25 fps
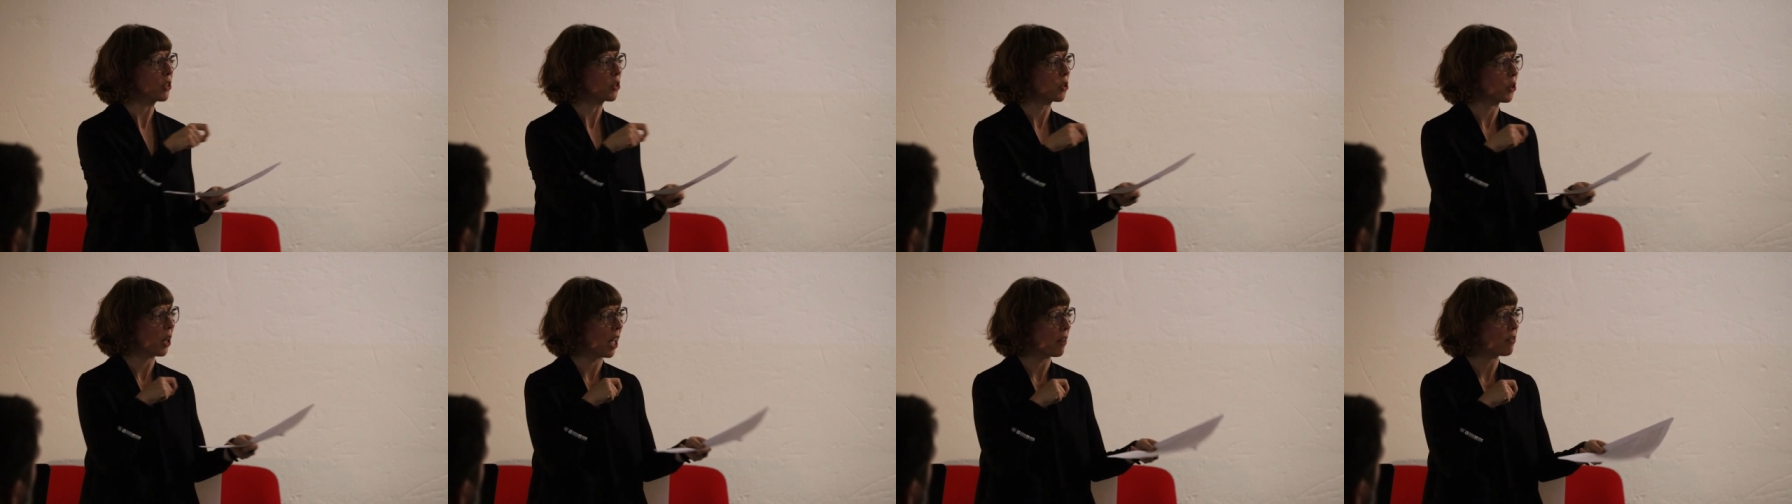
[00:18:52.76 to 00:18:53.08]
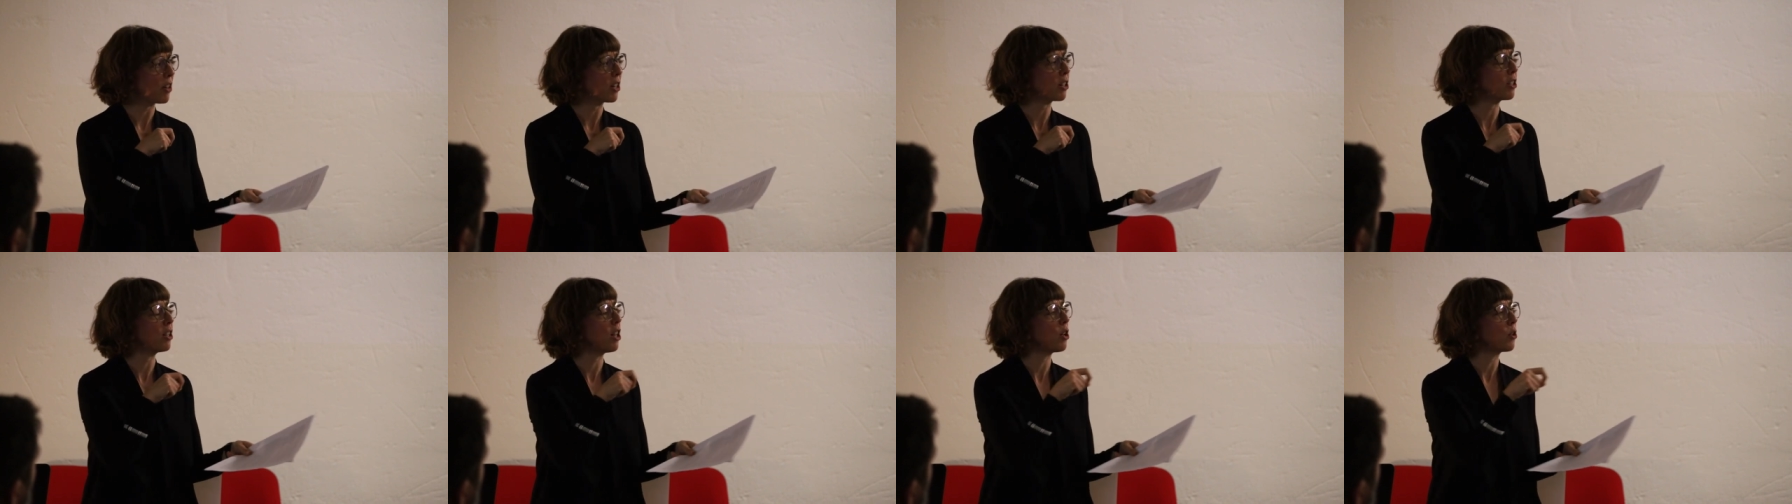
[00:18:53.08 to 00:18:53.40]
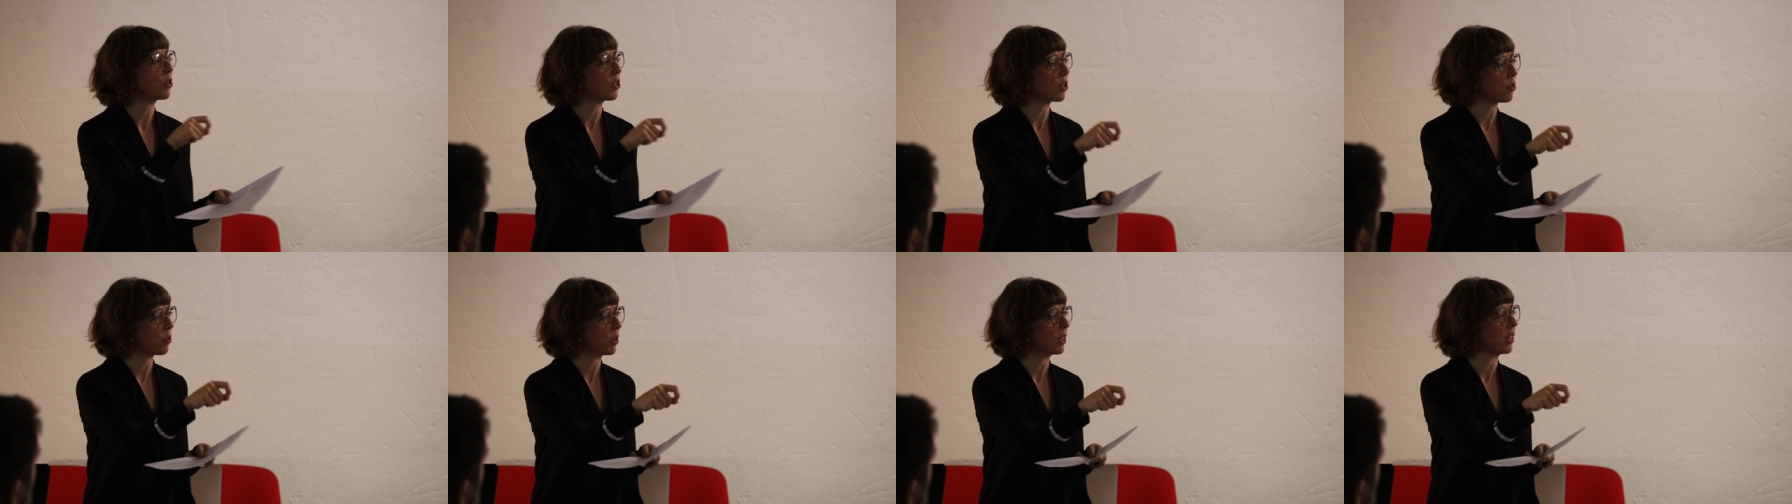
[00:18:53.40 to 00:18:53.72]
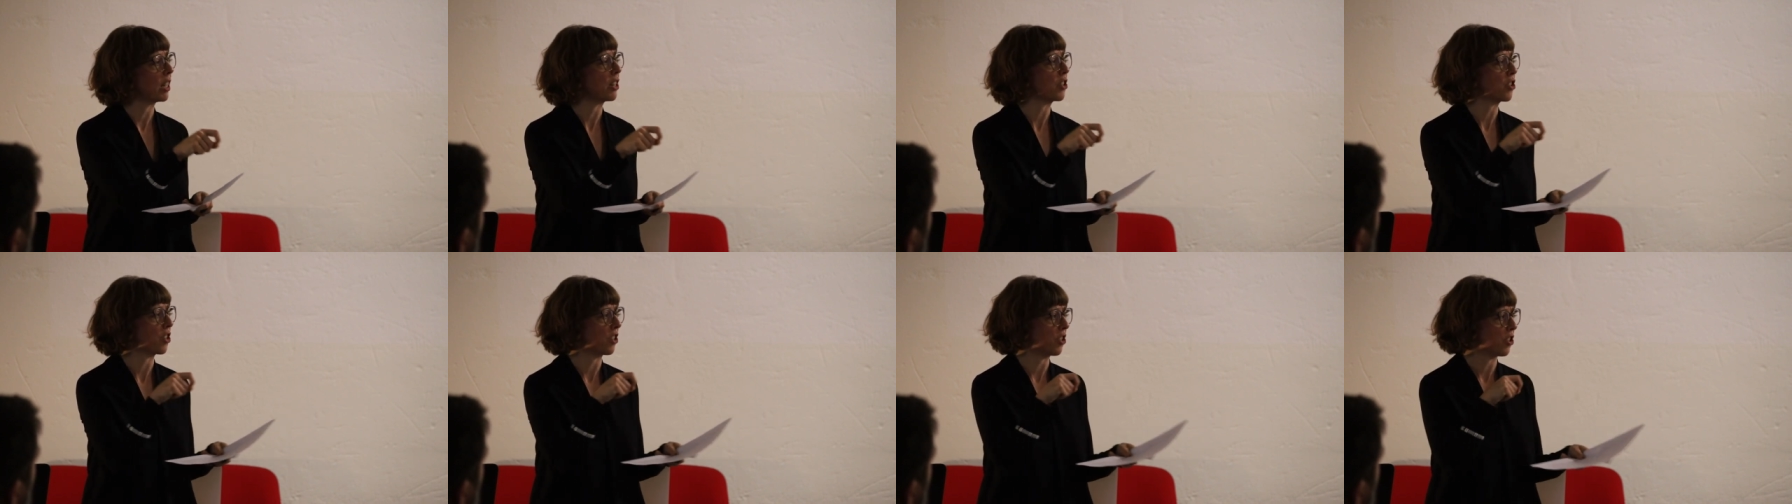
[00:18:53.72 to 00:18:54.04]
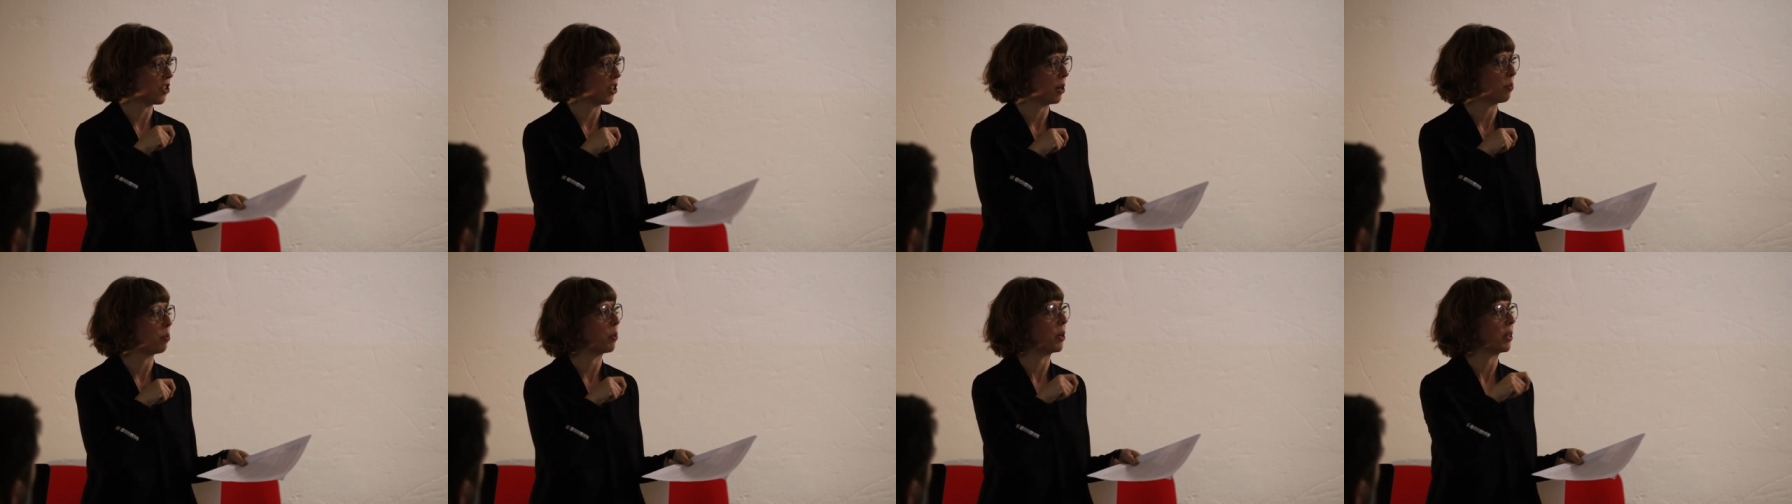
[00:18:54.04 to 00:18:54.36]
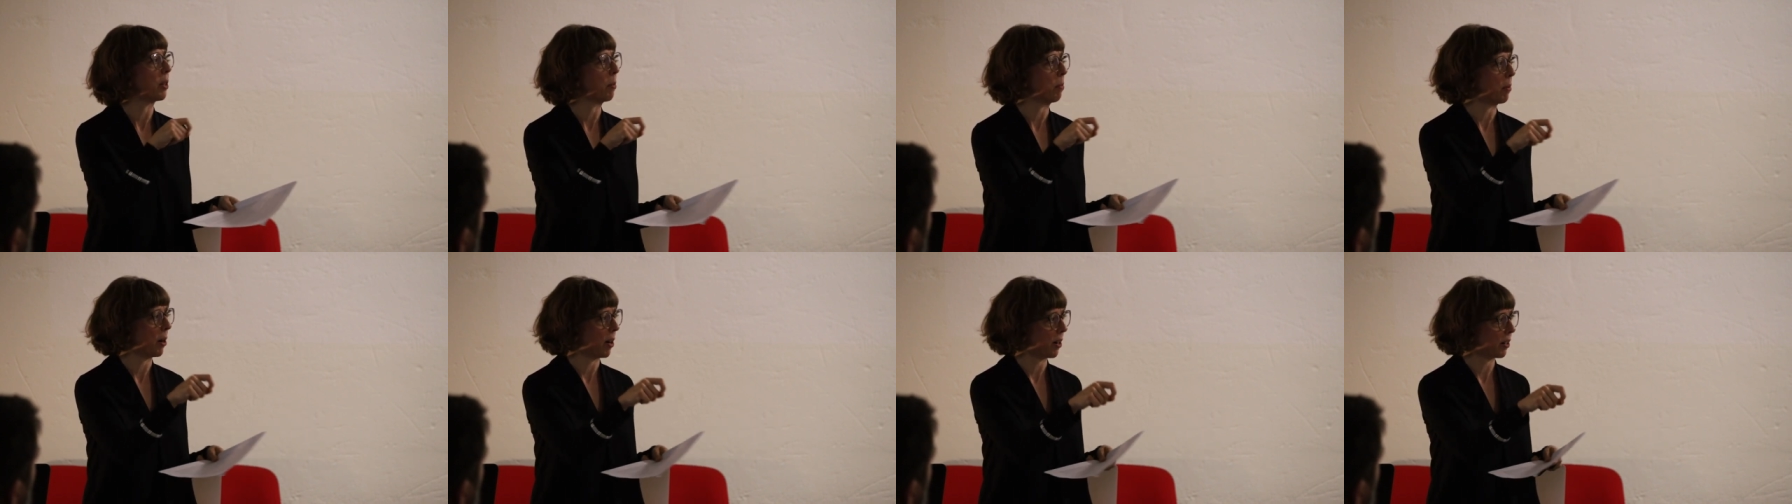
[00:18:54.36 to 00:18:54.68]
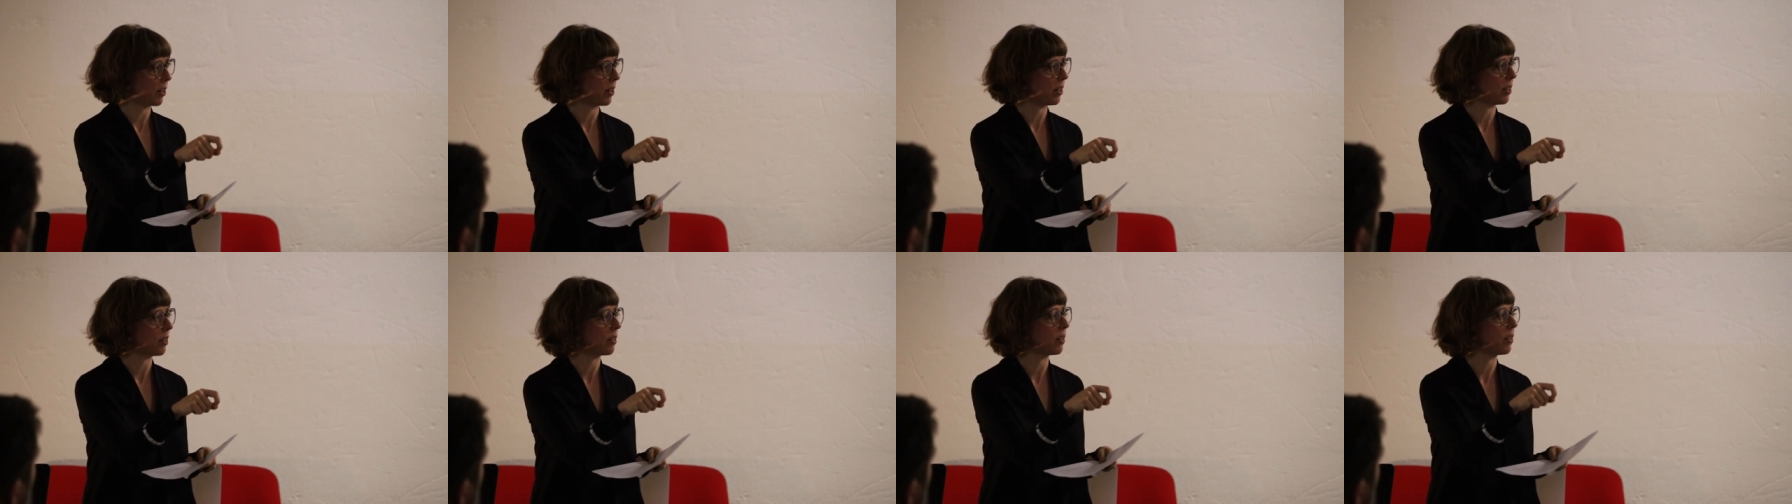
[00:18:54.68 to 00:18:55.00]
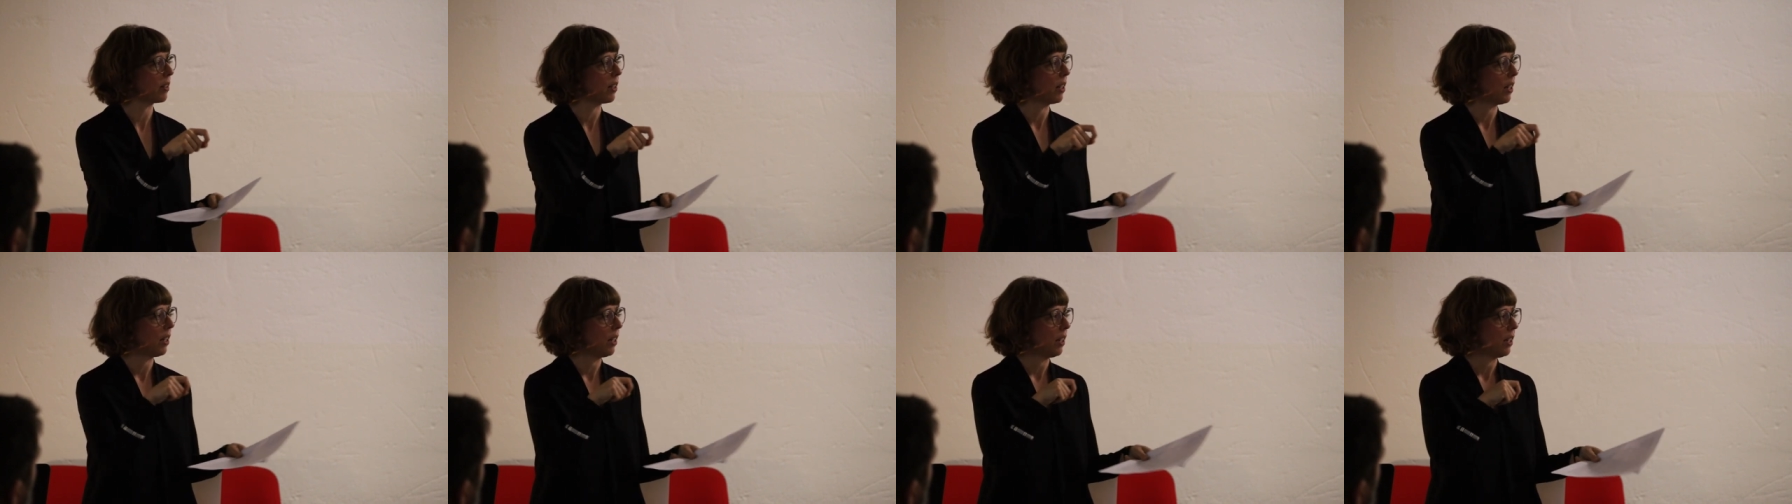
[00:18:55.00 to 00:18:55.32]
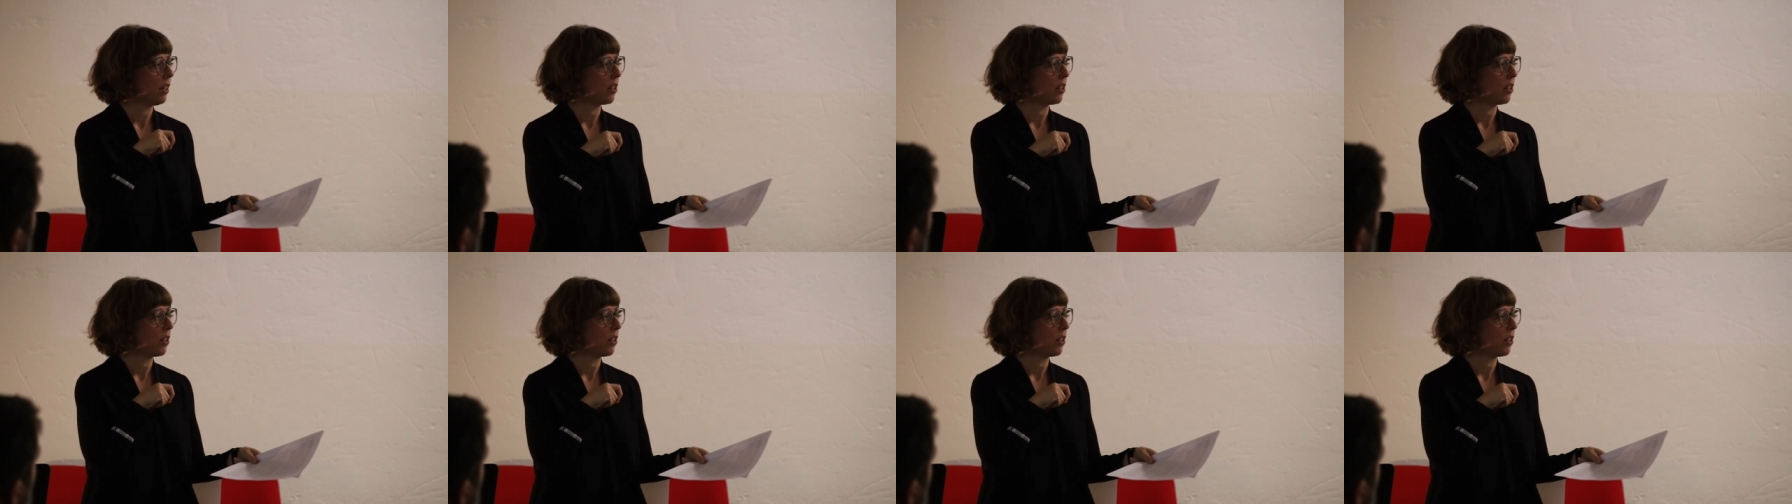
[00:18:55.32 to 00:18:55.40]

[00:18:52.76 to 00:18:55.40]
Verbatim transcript: to have a closer relationship with the markets.